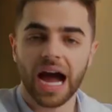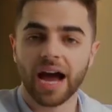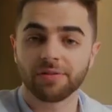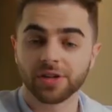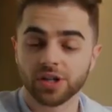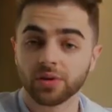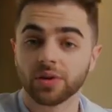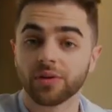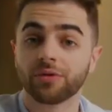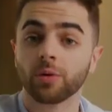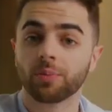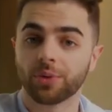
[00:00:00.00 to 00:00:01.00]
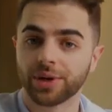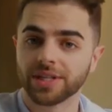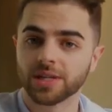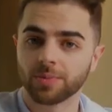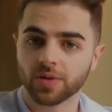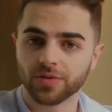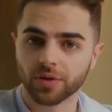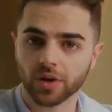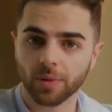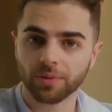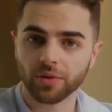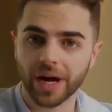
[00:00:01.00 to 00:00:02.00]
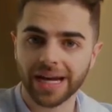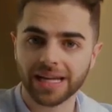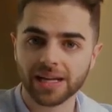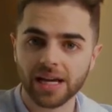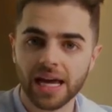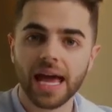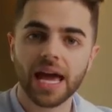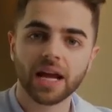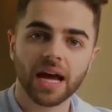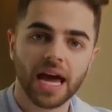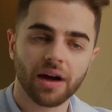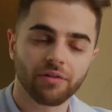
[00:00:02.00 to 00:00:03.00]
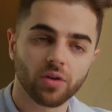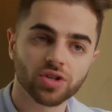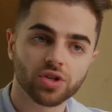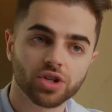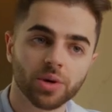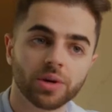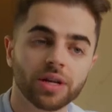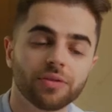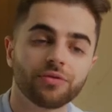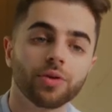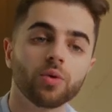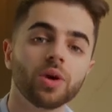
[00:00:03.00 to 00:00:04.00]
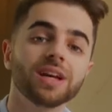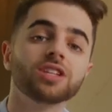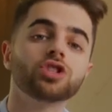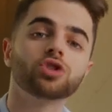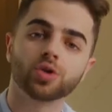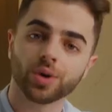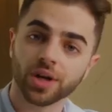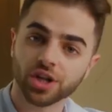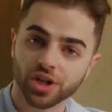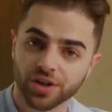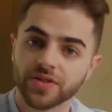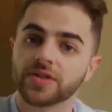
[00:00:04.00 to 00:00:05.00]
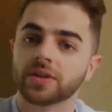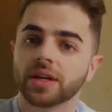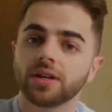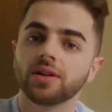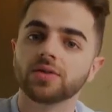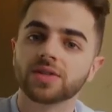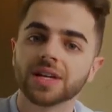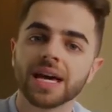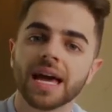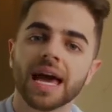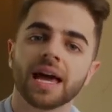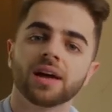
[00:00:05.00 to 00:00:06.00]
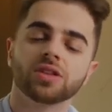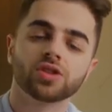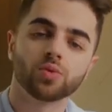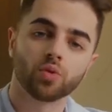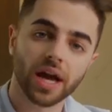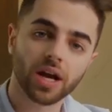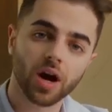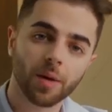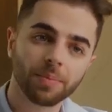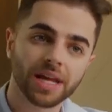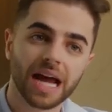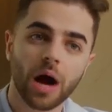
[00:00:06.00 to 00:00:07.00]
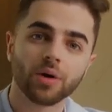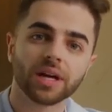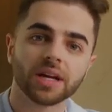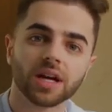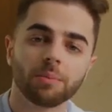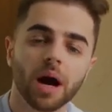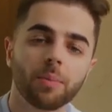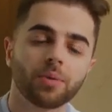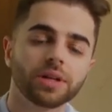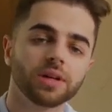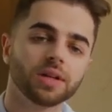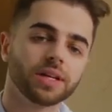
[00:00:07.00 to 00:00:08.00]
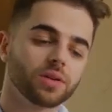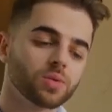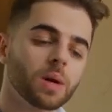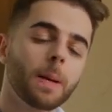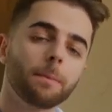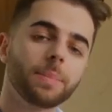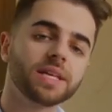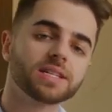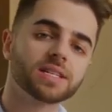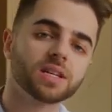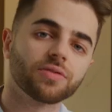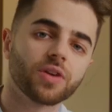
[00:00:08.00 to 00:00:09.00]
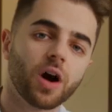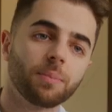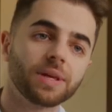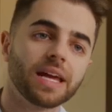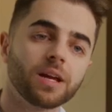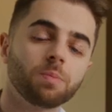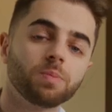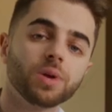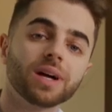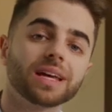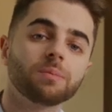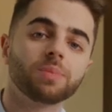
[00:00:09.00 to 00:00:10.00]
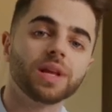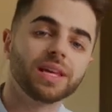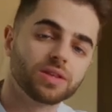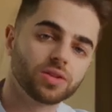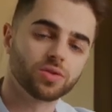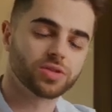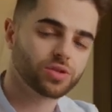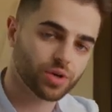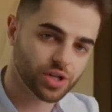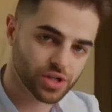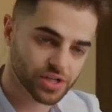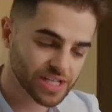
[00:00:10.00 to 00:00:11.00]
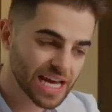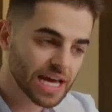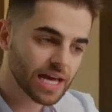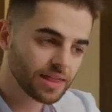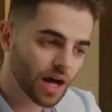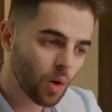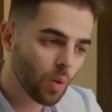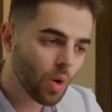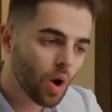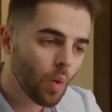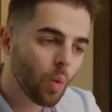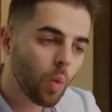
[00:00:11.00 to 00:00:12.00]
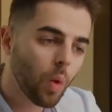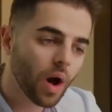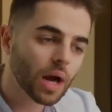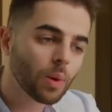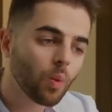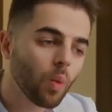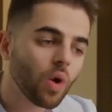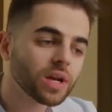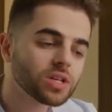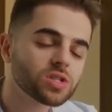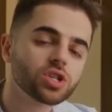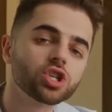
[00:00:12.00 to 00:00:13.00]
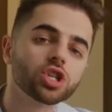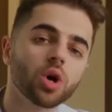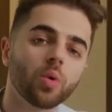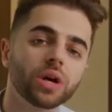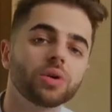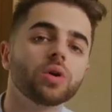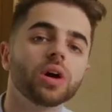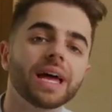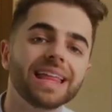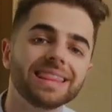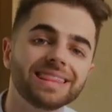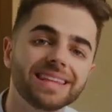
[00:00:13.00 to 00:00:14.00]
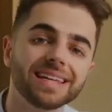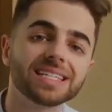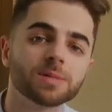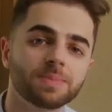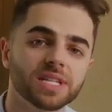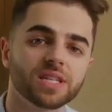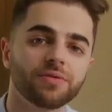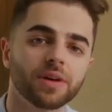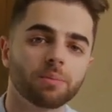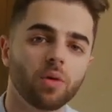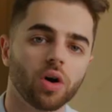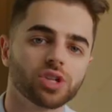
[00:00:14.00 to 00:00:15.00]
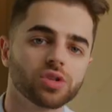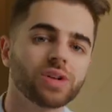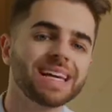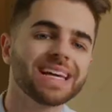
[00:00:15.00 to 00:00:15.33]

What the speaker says: I have shown you a few principles for copywriting, and I have also shown you a few structures you can use to write copy and how you can come up with the little pieces of copy that you plug and play into those structures. Now, what I wanted to show you in this specific module